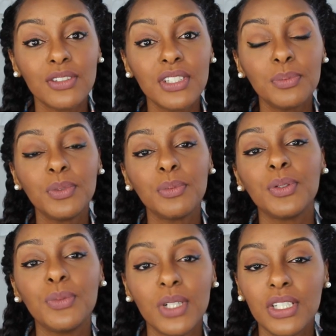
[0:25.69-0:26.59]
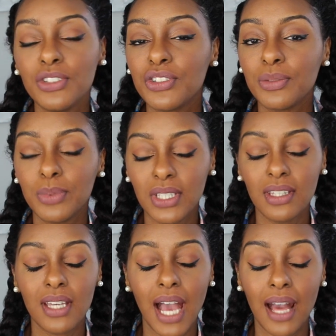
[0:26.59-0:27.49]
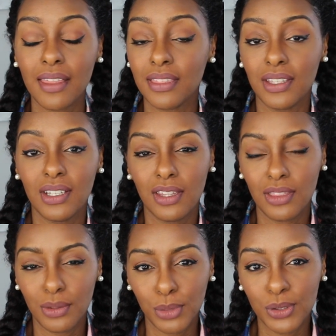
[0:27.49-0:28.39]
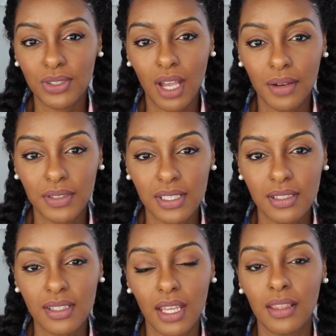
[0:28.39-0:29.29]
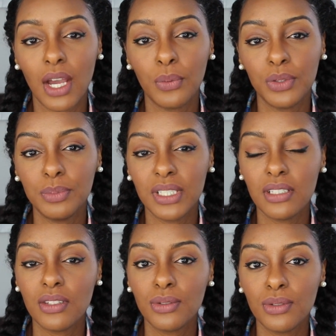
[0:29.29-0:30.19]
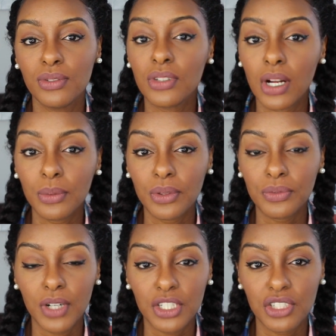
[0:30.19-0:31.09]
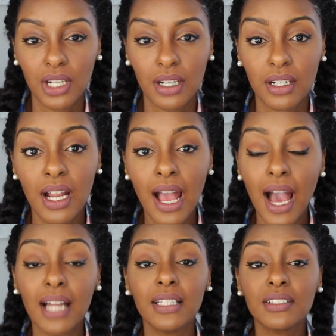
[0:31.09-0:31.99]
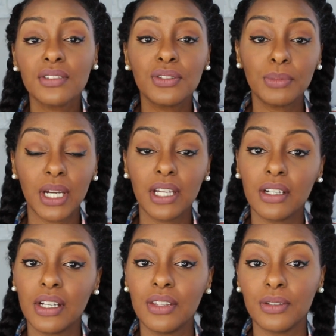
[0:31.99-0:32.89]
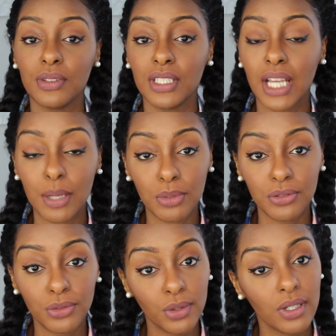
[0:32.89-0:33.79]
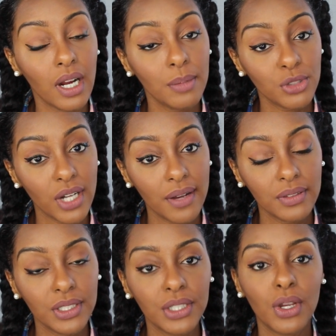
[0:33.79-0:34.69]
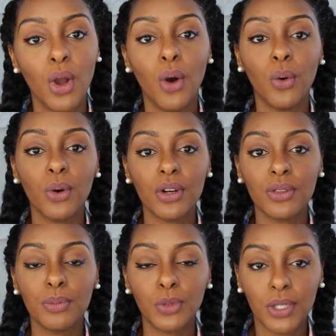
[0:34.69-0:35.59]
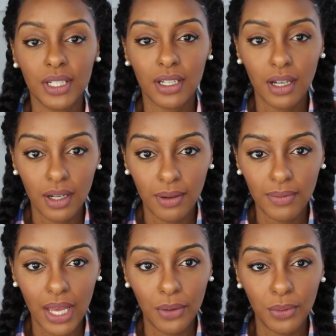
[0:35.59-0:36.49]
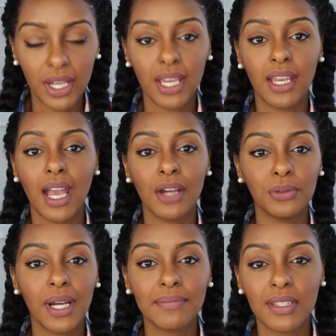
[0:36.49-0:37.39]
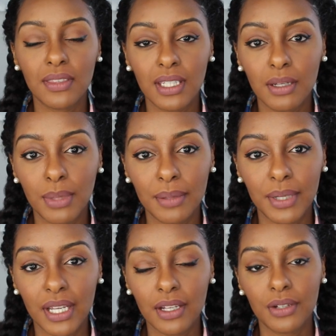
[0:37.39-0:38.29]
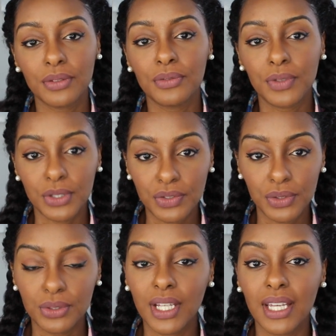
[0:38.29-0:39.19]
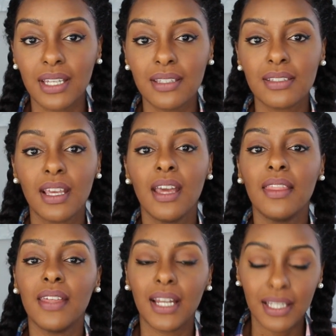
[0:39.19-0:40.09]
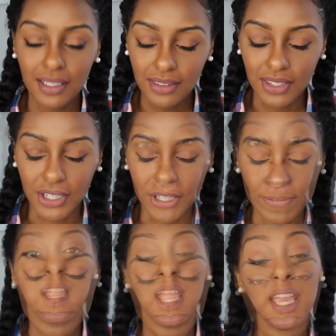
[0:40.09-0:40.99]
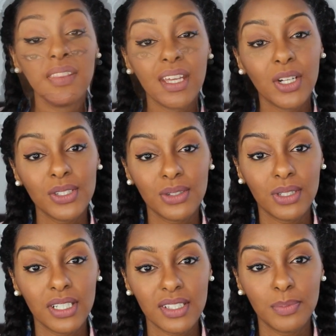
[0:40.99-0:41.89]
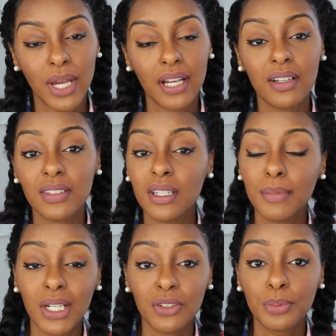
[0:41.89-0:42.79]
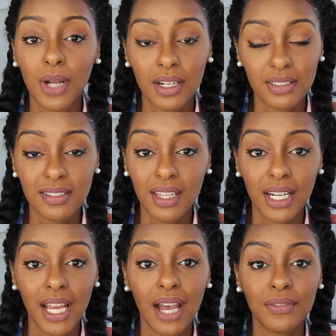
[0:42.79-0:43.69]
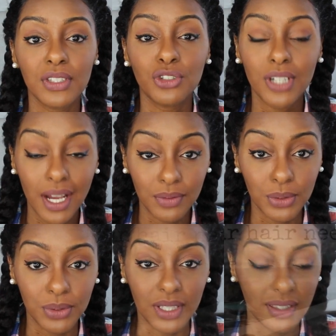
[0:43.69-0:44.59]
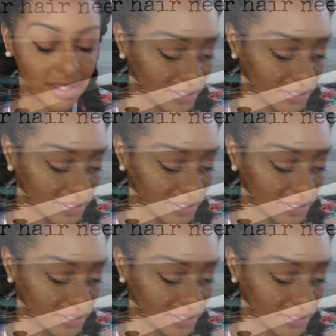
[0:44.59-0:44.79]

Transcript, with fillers: Uh, tip number one should be, I think, the most obvious, and that would be to start with fresh hair. I like to do my hair either the night before I'm traveling or the morning of. That way I don't have to think about my hair the first few days that I get there. And that also cuts back on the amount of products that I have to travel with.